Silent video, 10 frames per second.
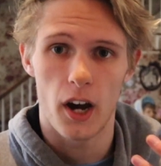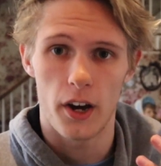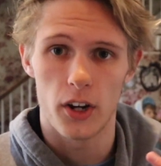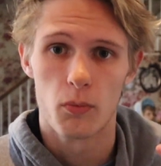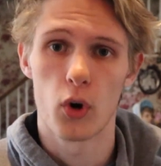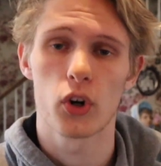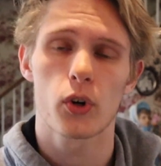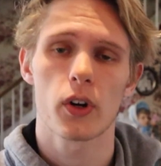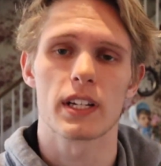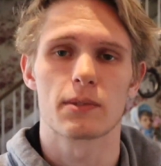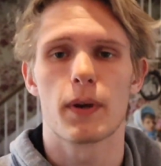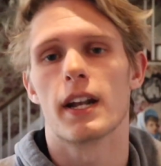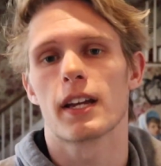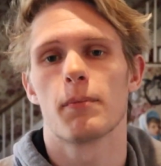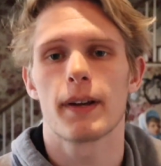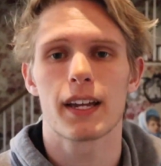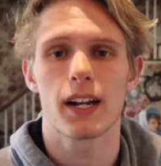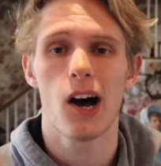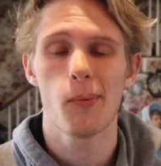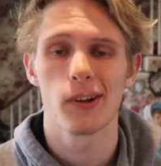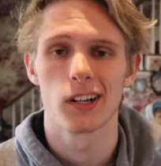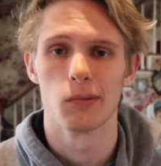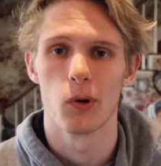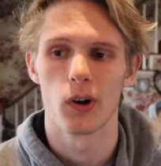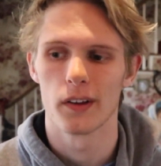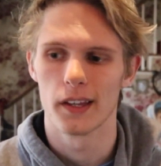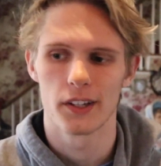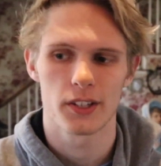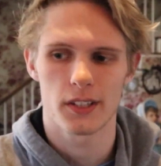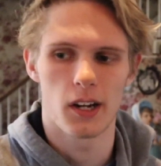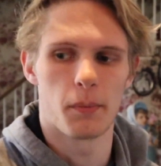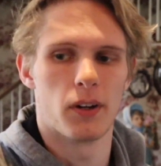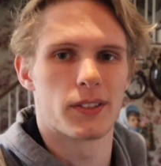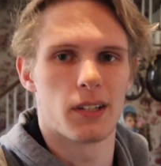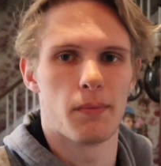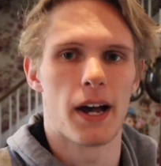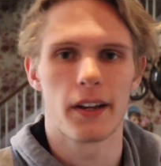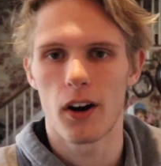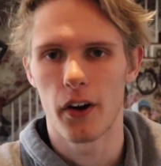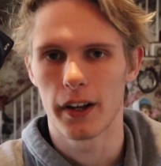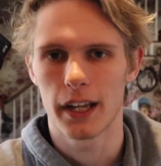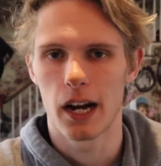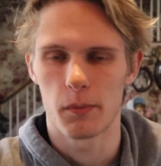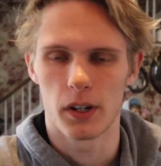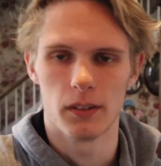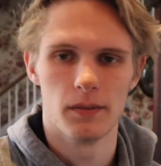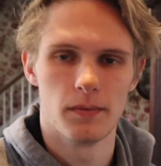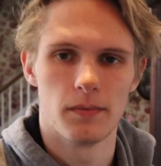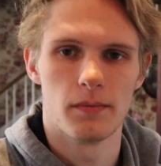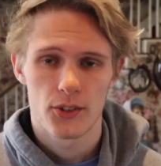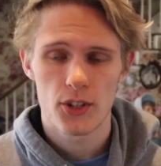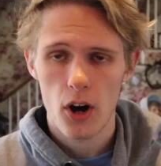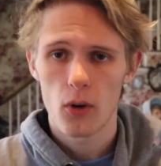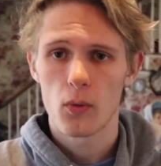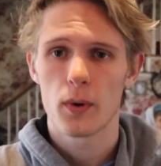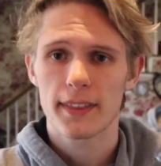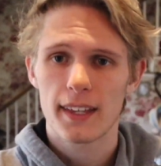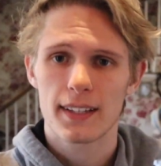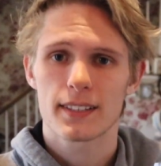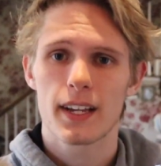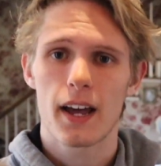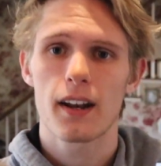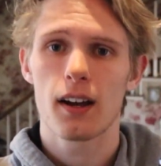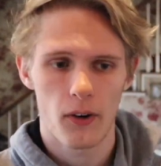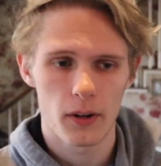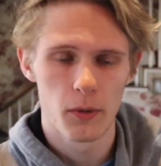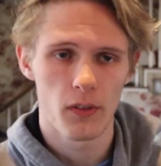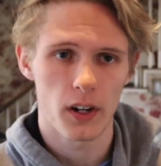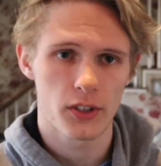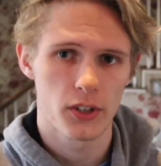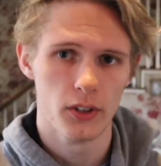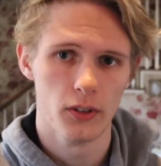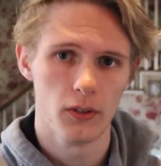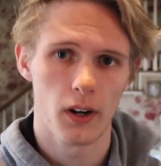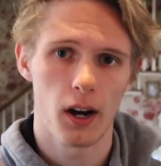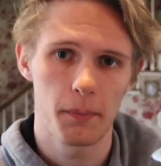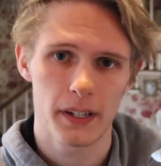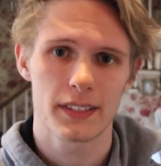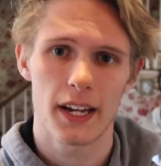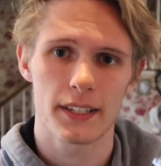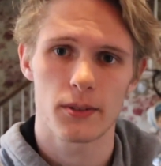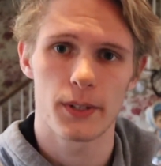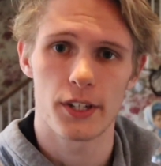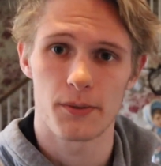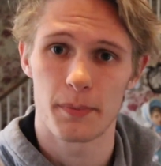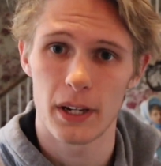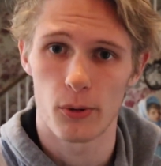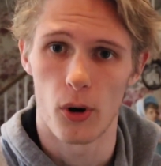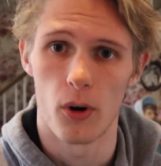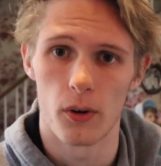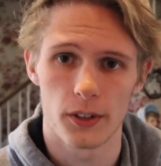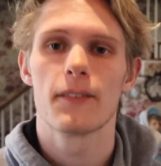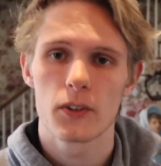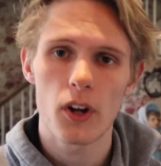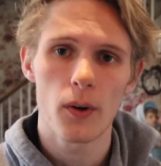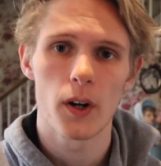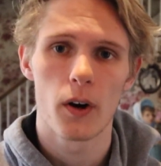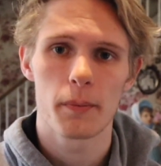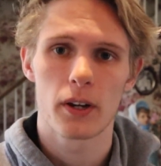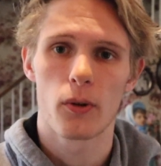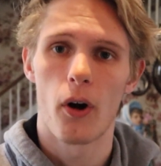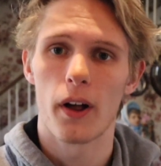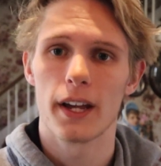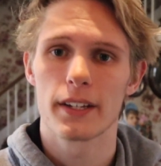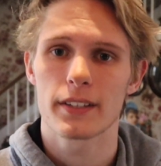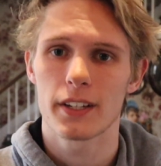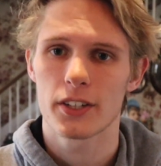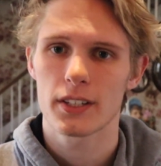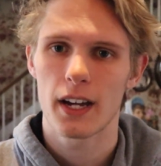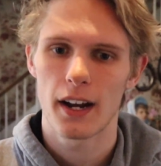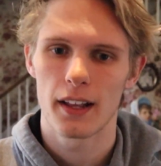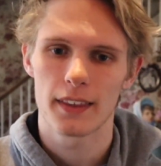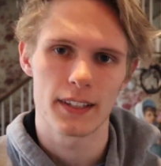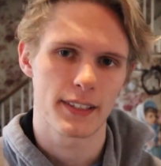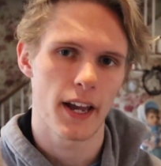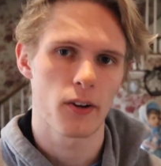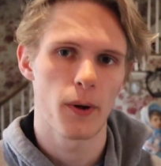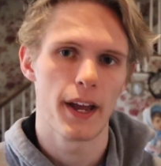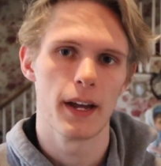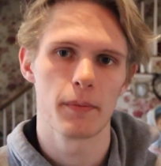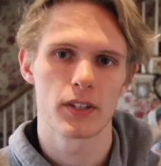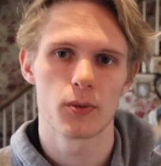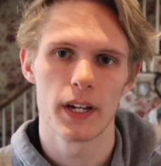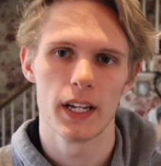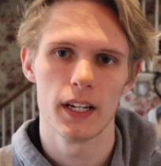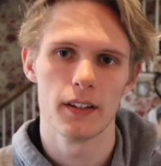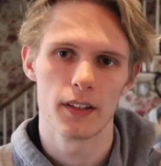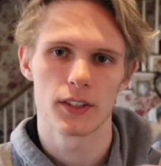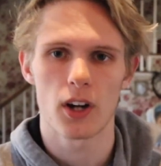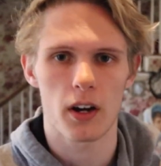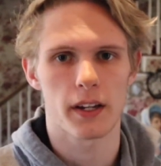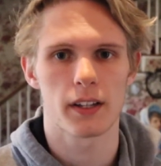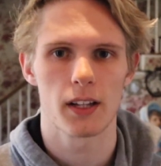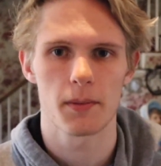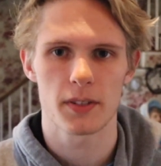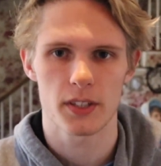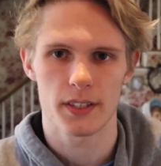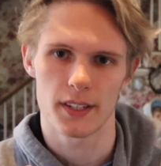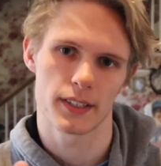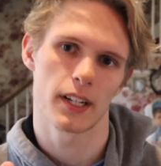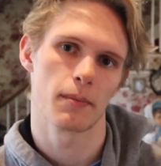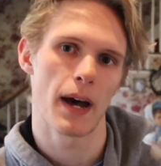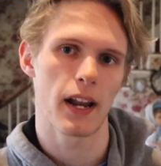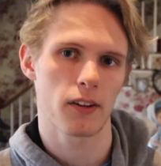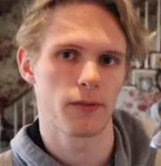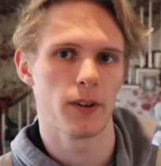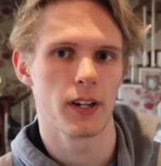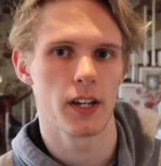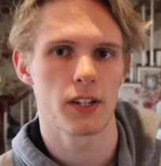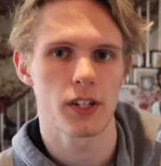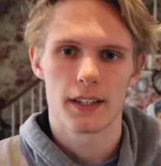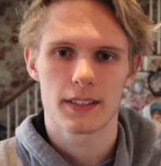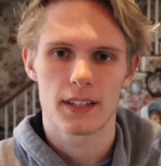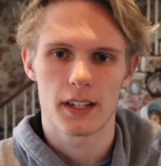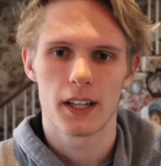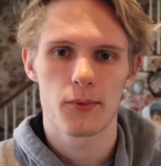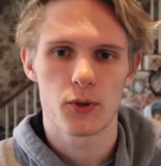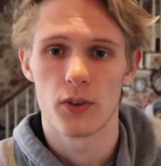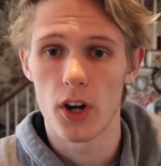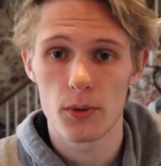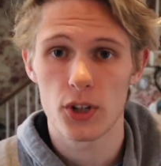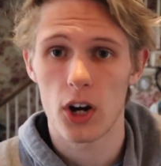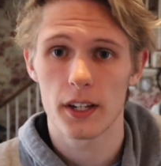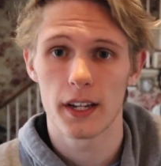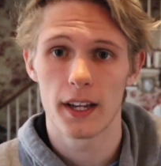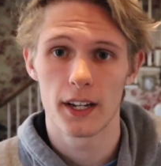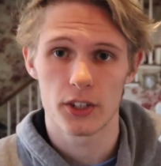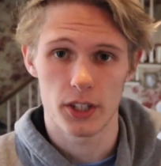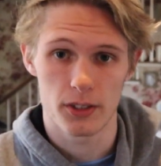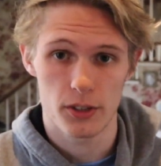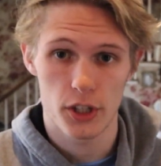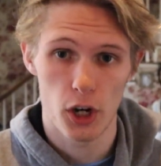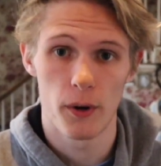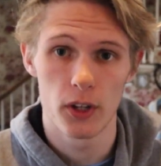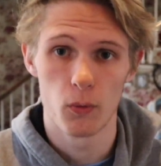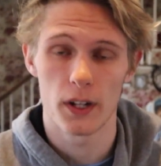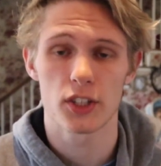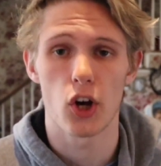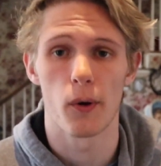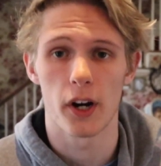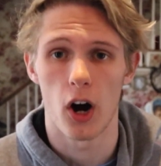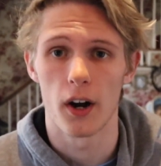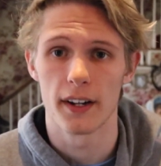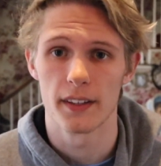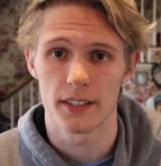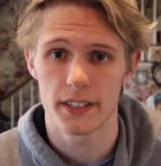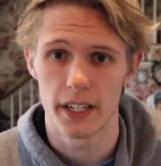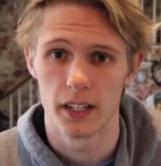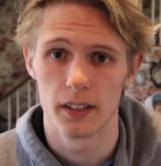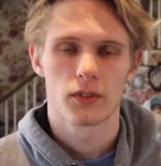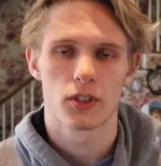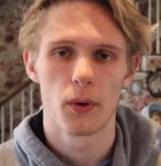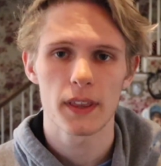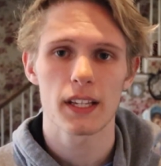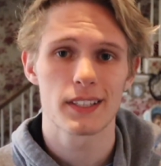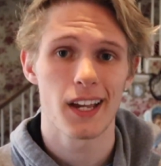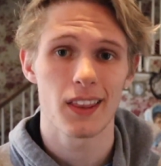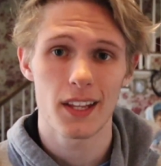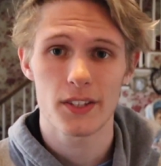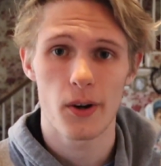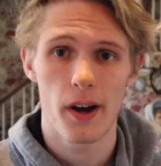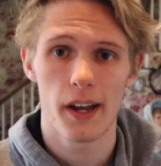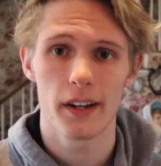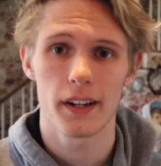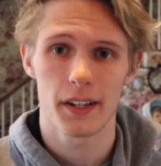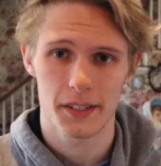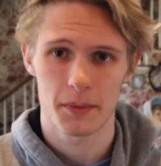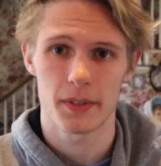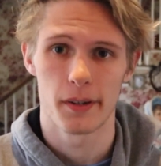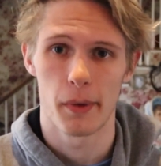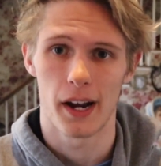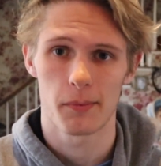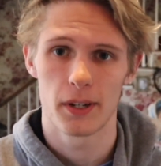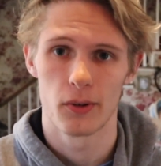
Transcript: the audio more crisp and it can pick it up a little more than just a built-in mic on a camera. So with that said, I want to move on to a big test, which is B-roll. If you don't know what B-roll is, it's just kind of like the segue in between the talking clips. It's the cinematic footage. It's the clips with no talking in it, just showing you what's going on in the scene. So with that said, let's go ahead and get some cinematic